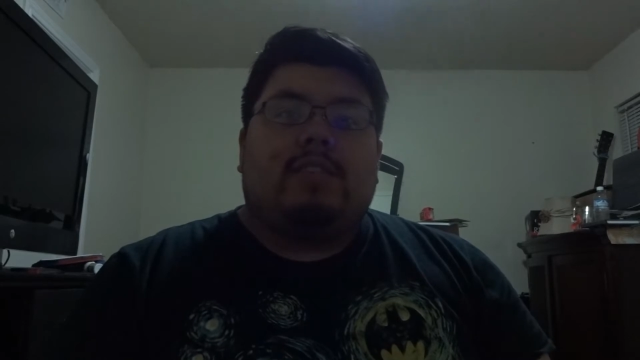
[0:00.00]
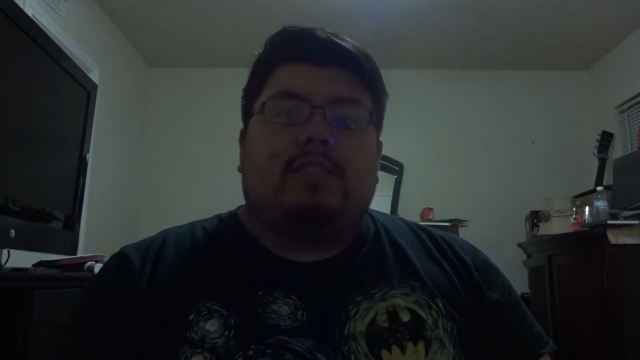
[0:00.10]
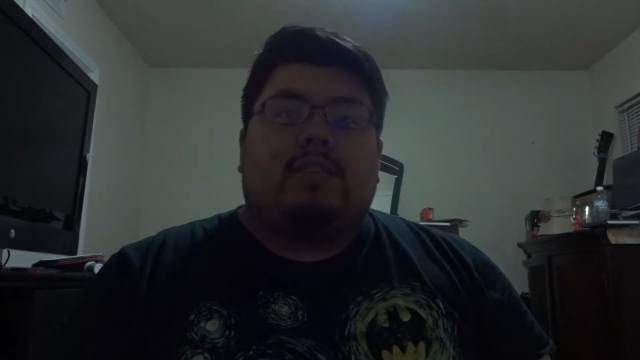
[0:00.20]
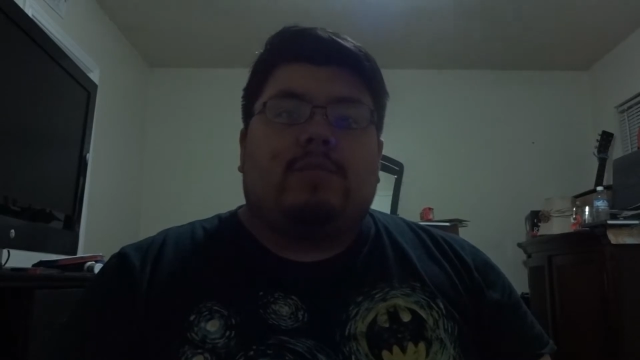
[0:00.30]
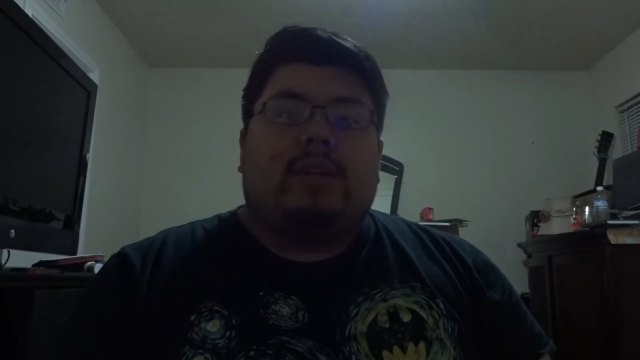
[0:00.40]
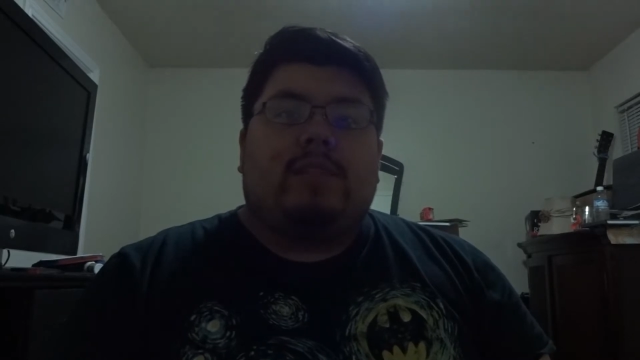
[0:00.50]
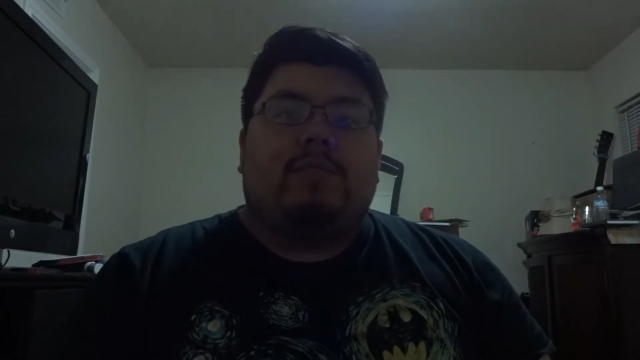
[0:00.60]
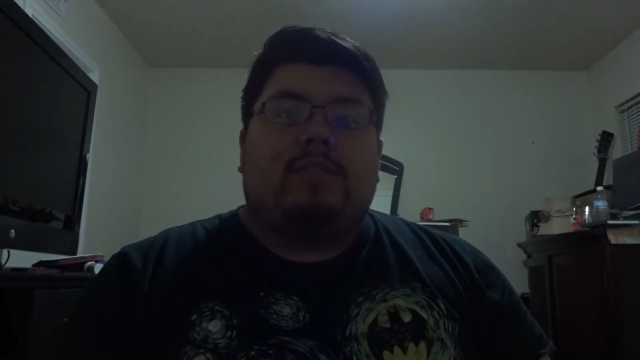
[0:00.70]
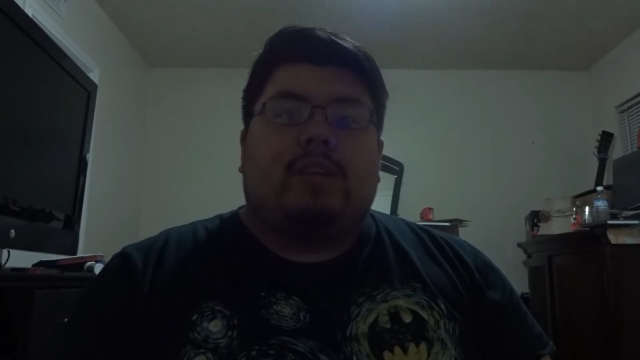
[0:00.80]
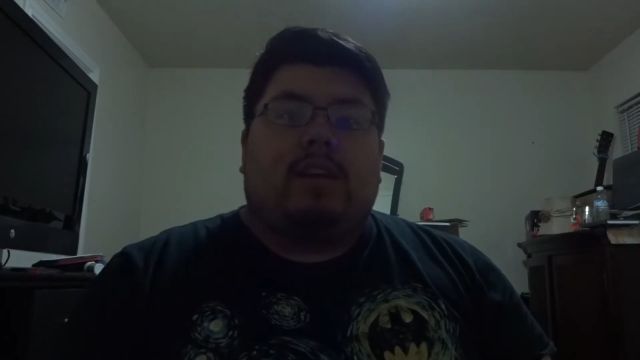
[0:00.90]
stick
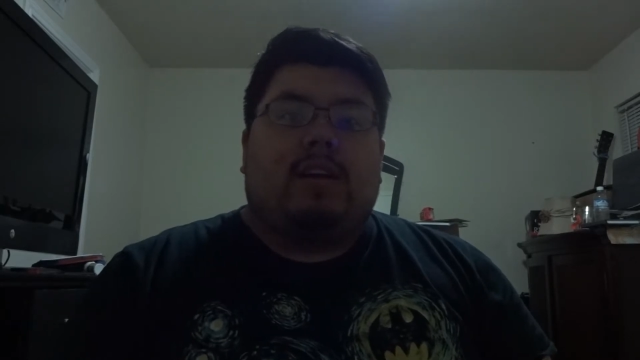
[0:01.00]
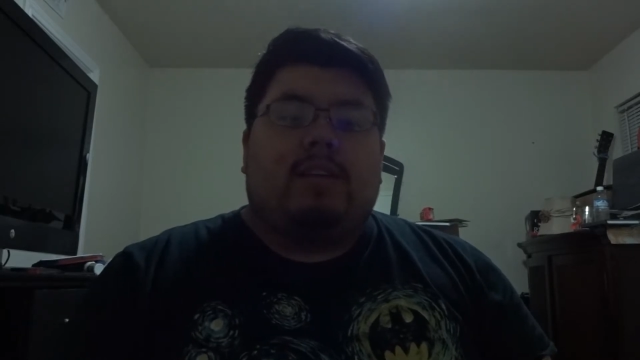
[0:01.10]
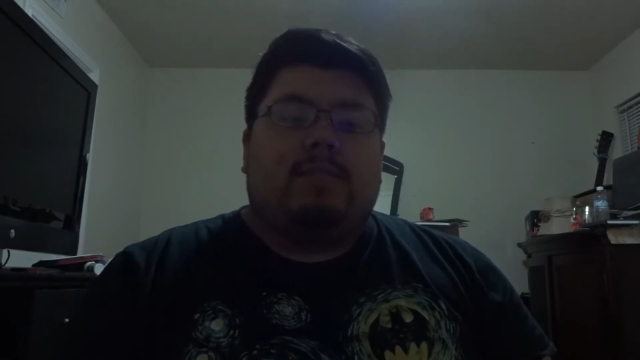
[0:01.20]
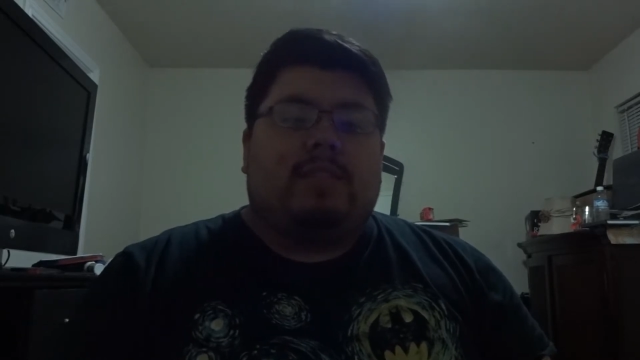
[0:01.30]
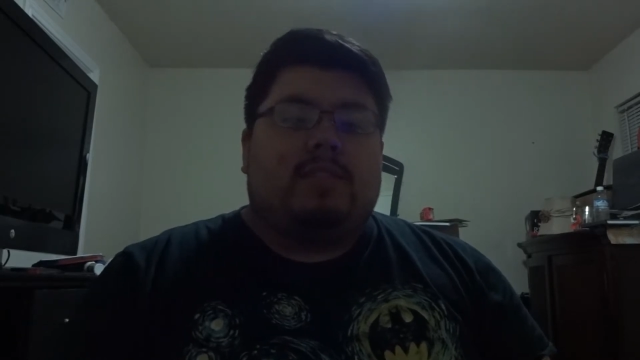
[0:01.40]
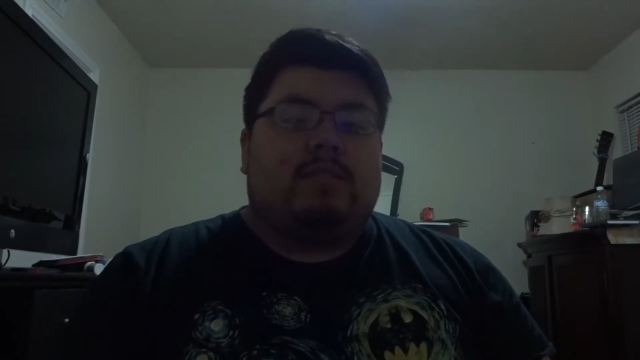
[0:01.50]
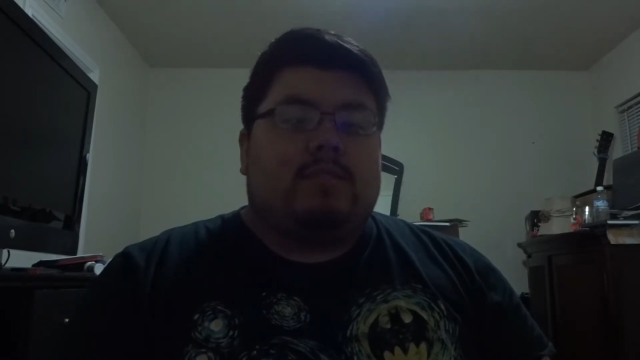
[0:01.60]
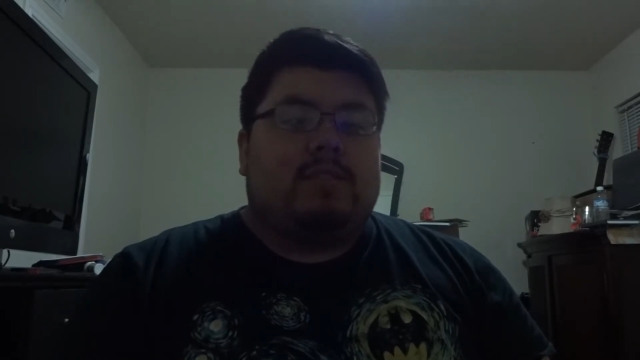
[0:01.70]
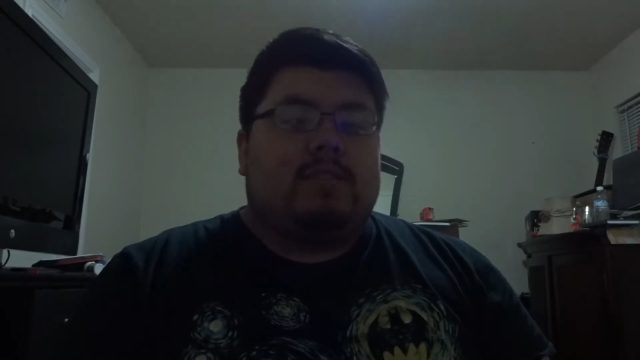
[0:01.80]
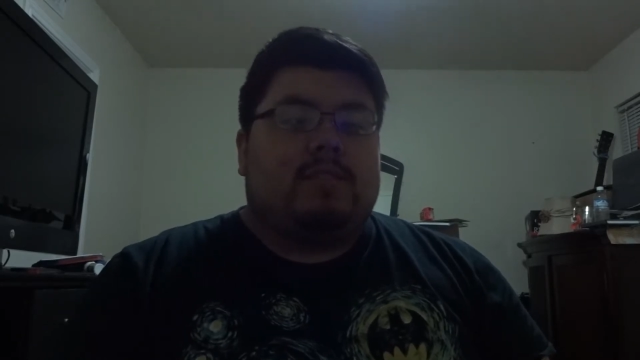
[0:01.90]
around. Um, this
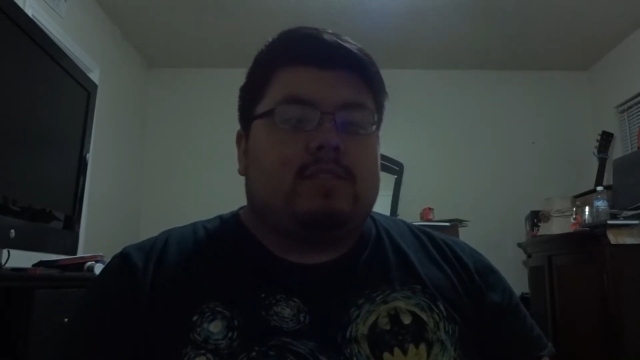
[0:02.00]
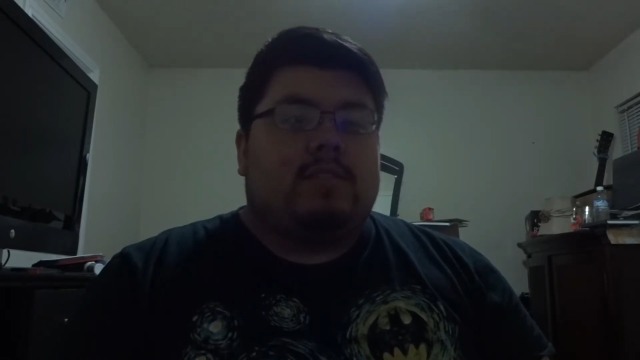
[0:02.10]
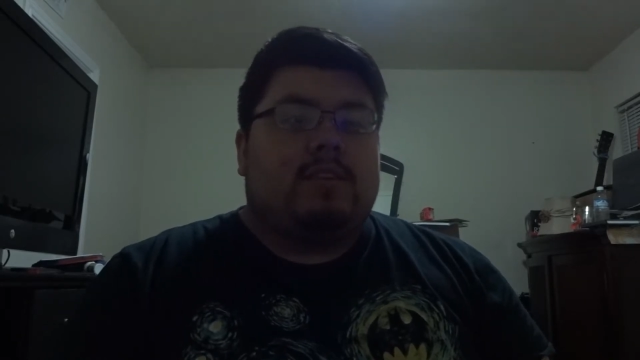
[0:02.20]
is